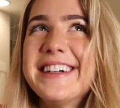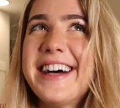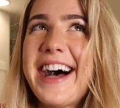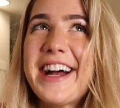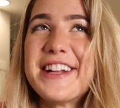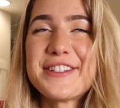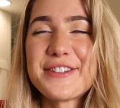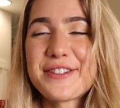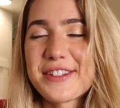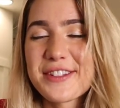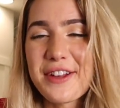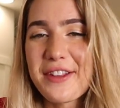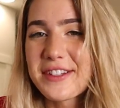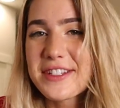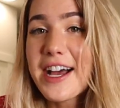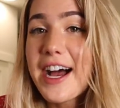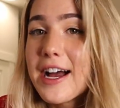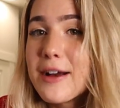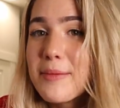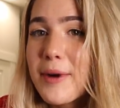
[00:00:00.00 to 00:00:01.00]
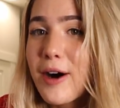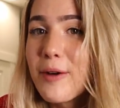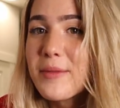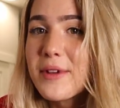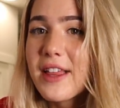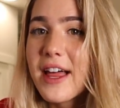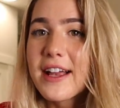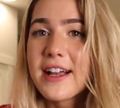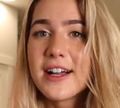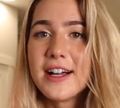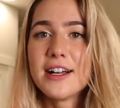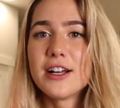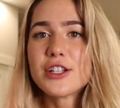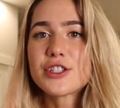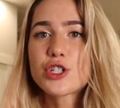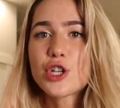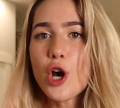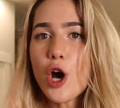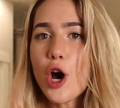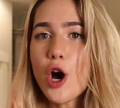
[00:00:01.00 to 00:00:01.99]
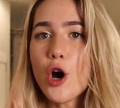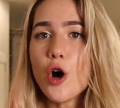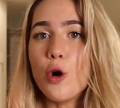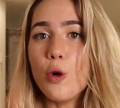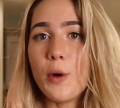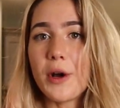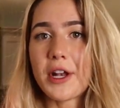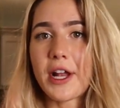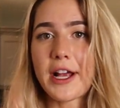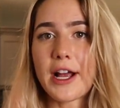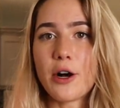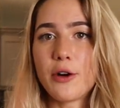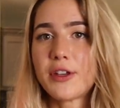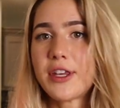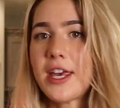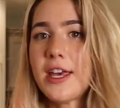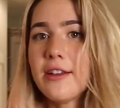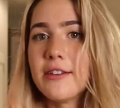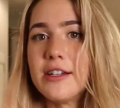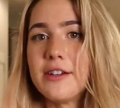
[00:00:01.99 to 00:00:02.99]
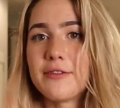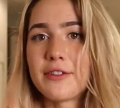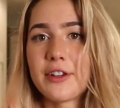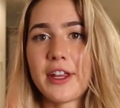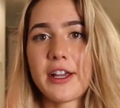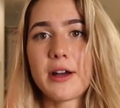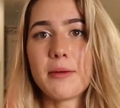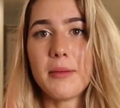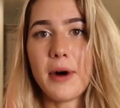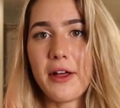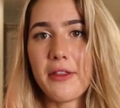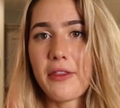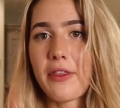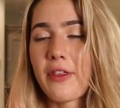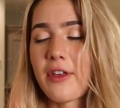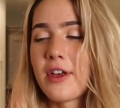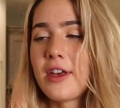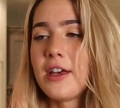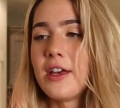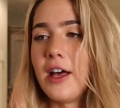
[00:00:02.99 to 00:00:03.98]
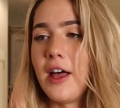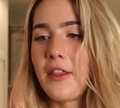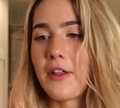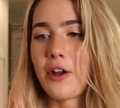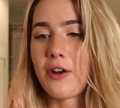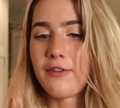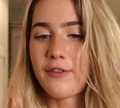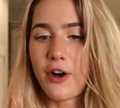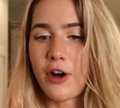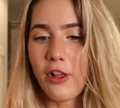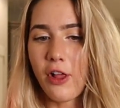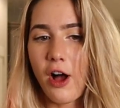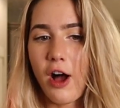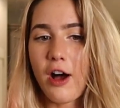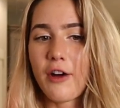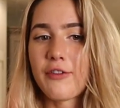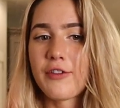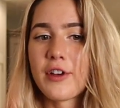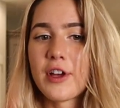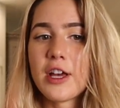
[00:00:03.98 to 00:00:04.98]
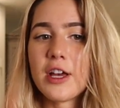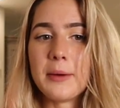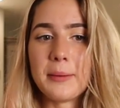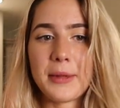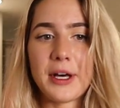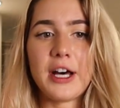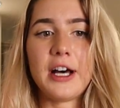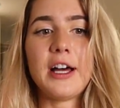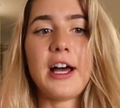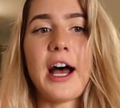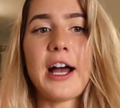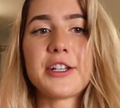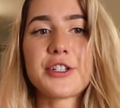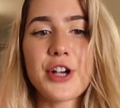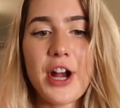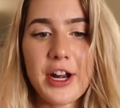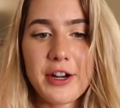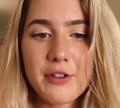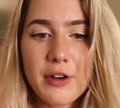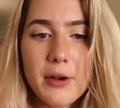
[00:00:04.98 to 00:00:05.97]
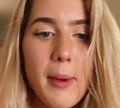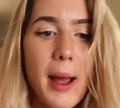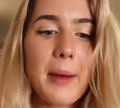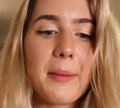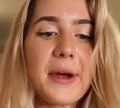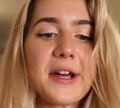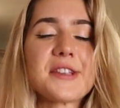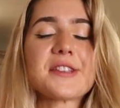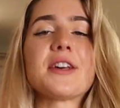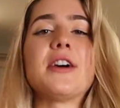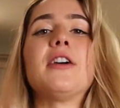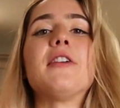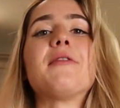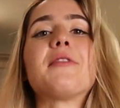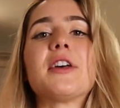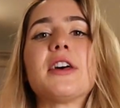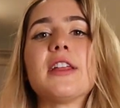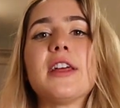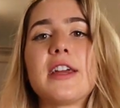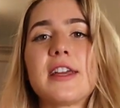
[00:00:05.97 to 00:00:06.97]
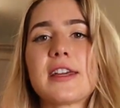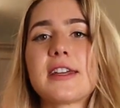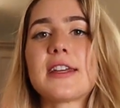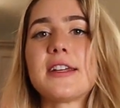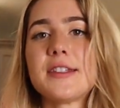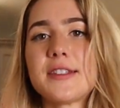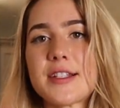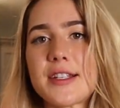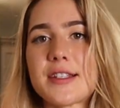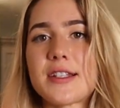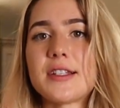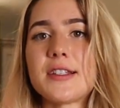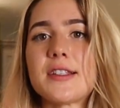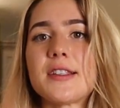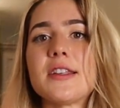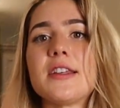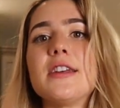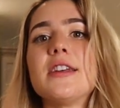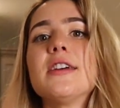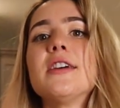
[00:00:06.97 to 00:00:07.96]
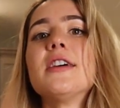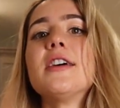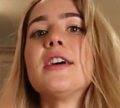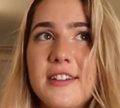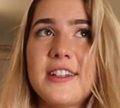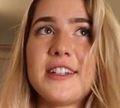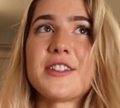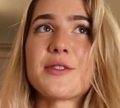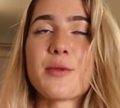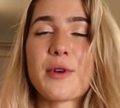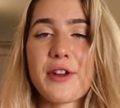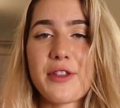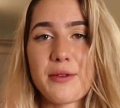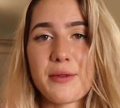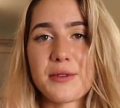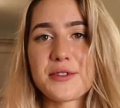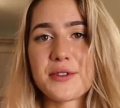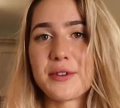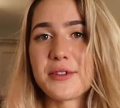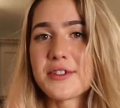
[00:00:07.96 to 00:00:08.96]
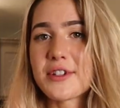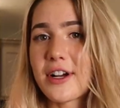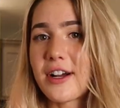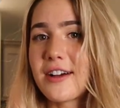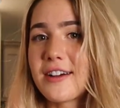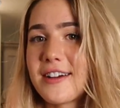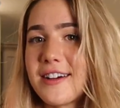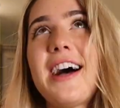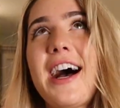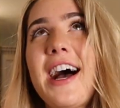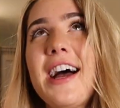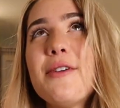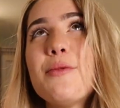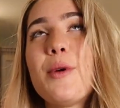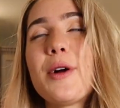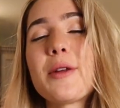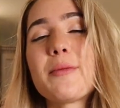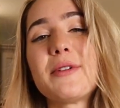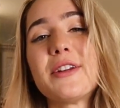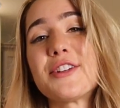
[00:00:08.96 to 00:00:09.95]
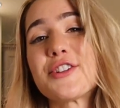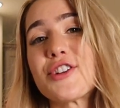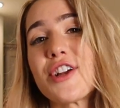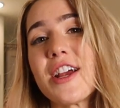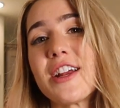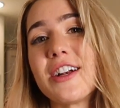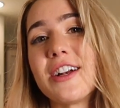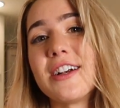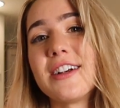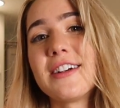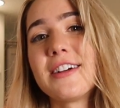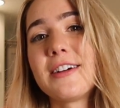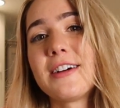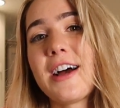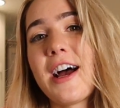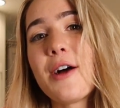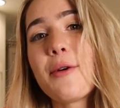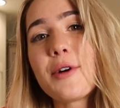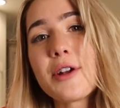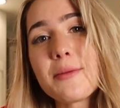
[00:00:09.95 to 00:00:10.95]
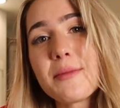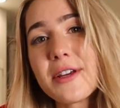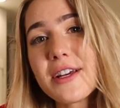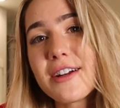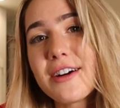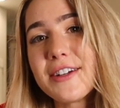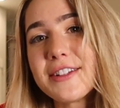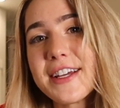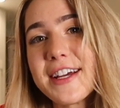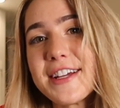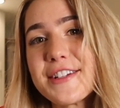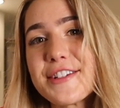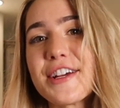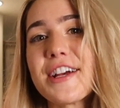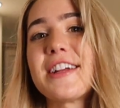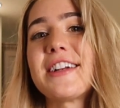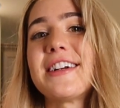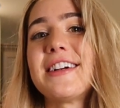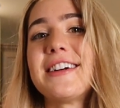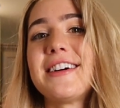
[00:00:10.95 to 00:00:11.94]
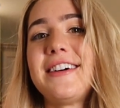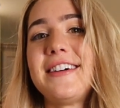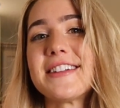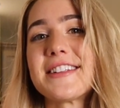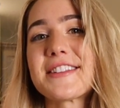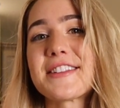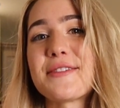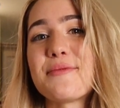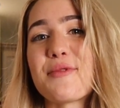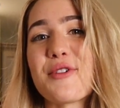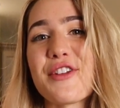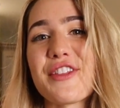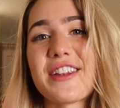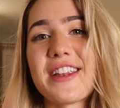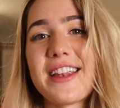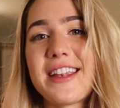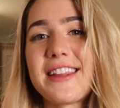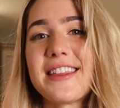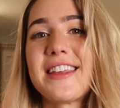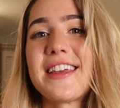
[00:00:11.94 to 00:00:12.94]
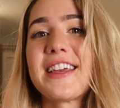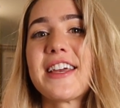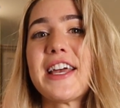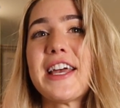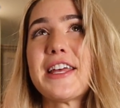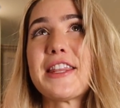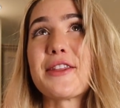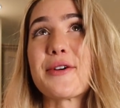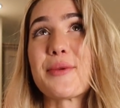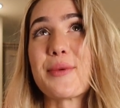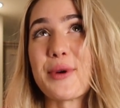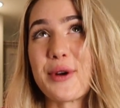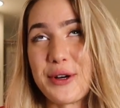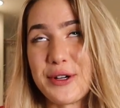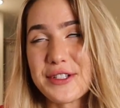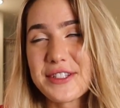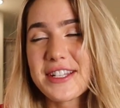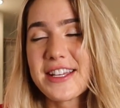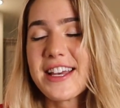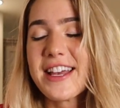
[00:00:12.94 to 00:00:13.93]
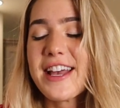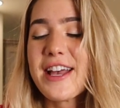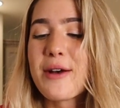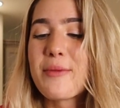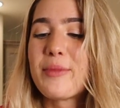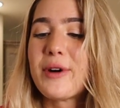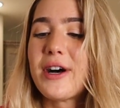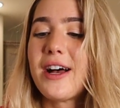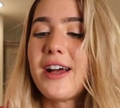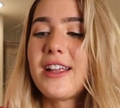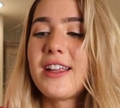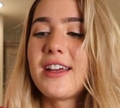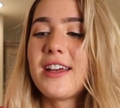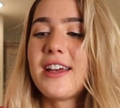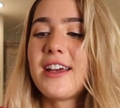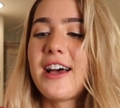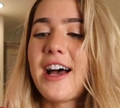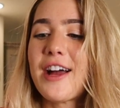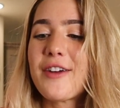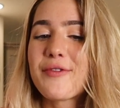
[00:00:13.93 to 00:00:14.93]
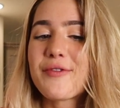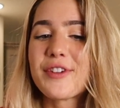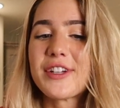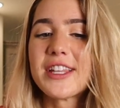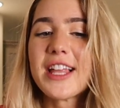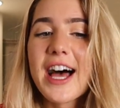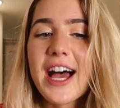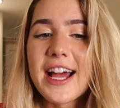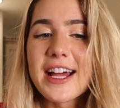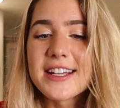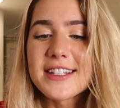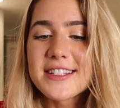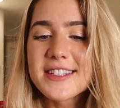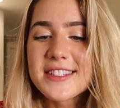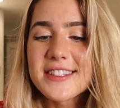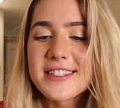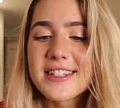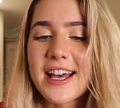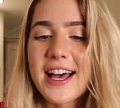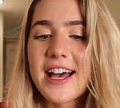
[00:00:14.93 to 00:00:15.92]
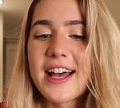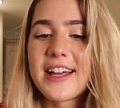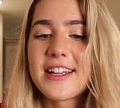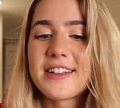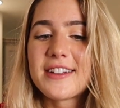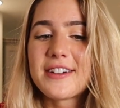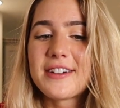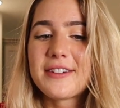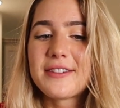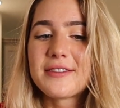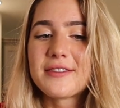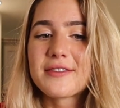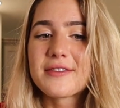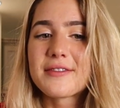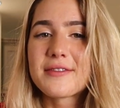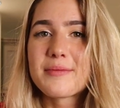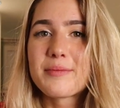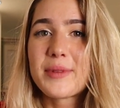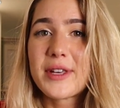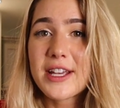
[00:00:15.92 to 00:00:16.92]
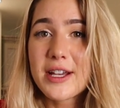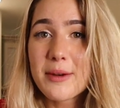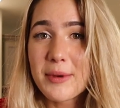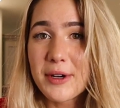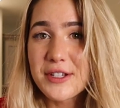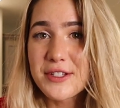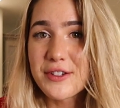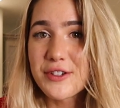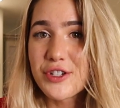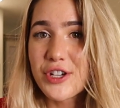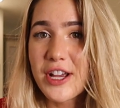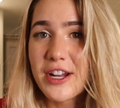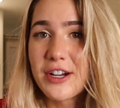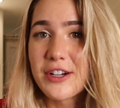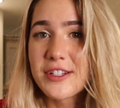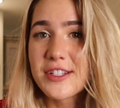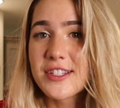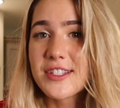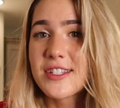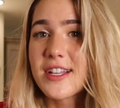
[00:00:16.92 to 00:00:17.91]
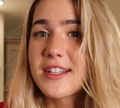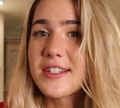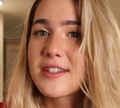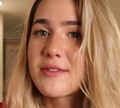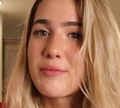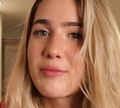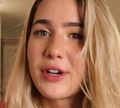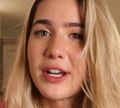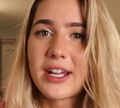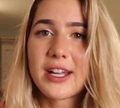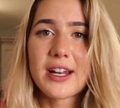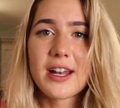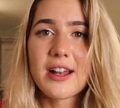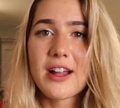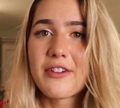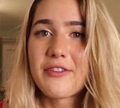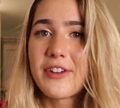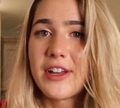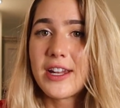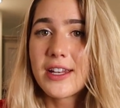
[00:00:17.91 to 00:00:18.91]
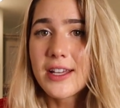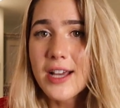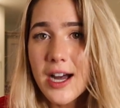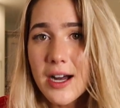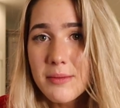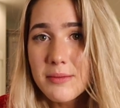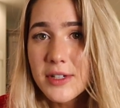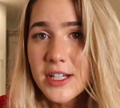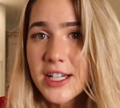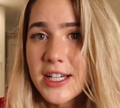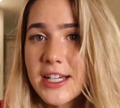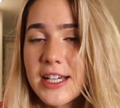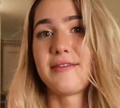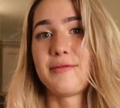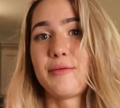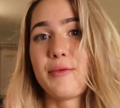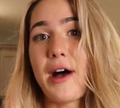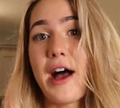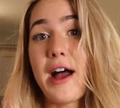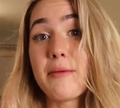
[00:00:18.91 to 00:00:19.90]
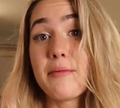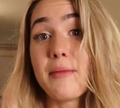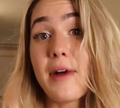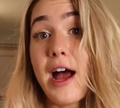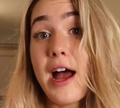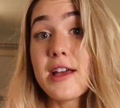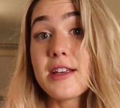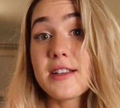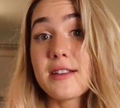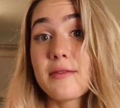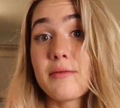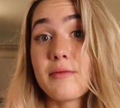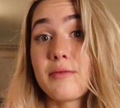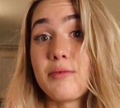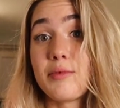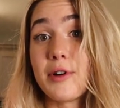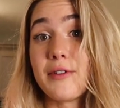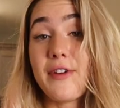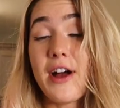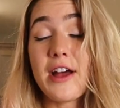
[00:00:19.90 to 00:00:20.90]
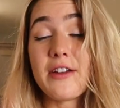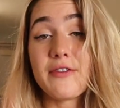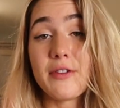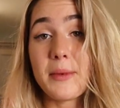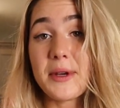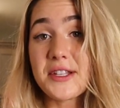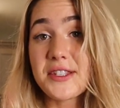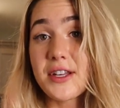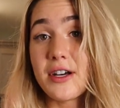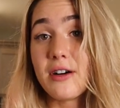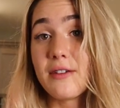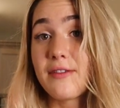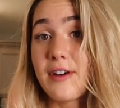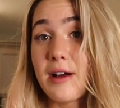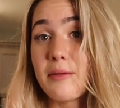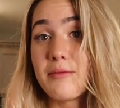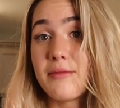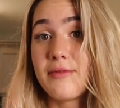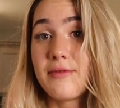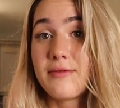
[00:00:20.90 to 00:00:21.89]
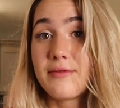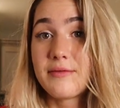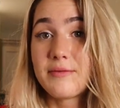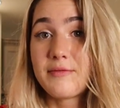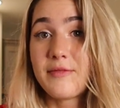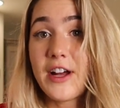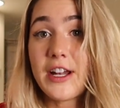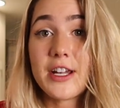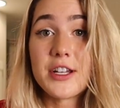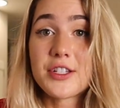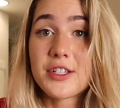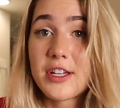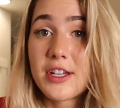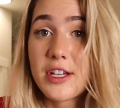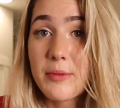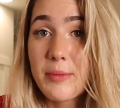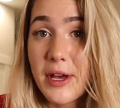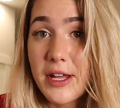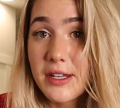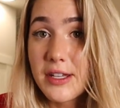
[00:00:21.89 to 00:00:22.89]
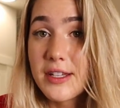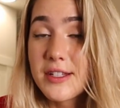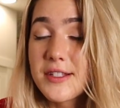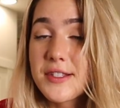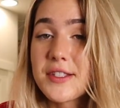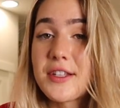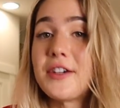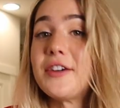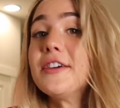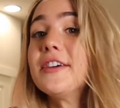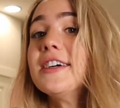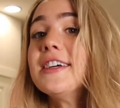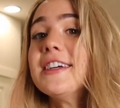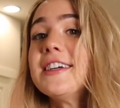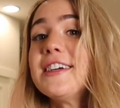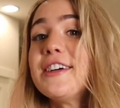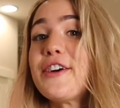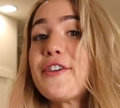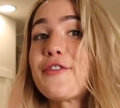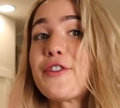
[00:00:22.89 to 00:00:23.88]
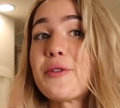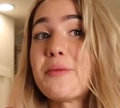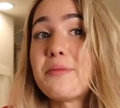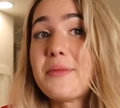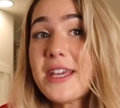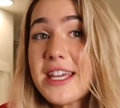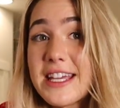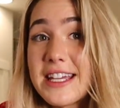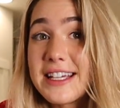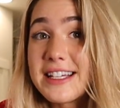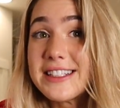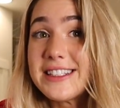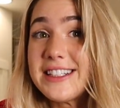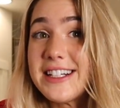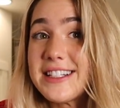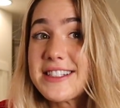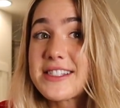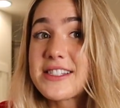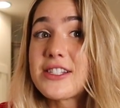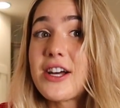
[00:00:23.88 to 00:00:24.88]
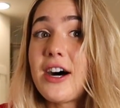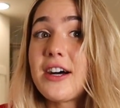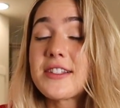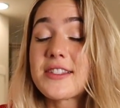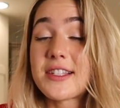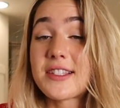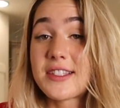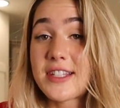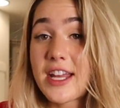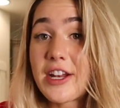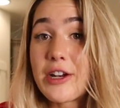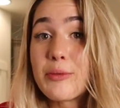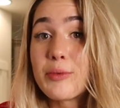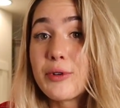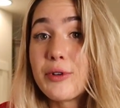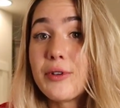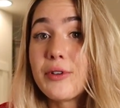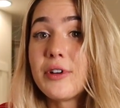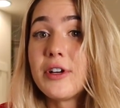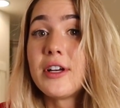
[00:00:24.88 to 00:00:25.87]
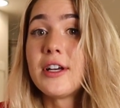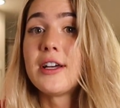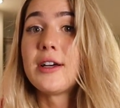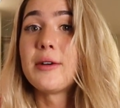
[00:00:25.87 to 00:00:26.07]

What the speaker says: I do this all the time. I'll be like, let's go, and like I'll kill it for like a month, and then I'll fall off. But I try to remind myself that like consistency is where the results are. I want to be a trainer. I want to be an online trainer, honestly, more than anything in the world. But I've realized that being a personal trainer just doesn't bring in enough income. I provide for myself. I'm financially independent. So for me, it's not sustainable.